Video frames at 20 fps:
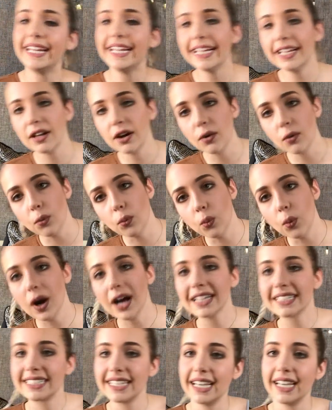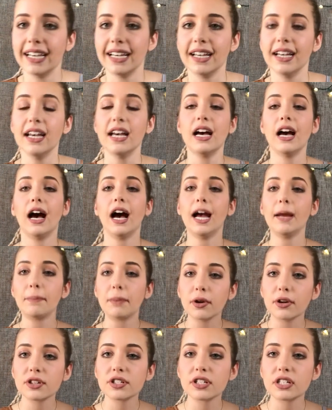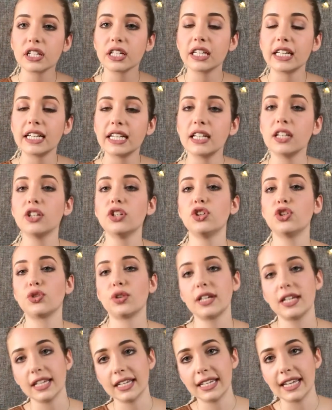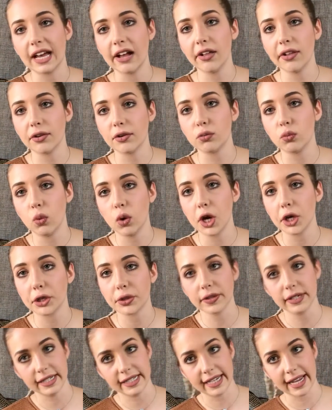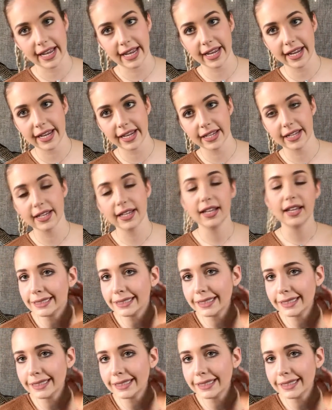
need water. I personally drink a gallon of water a day.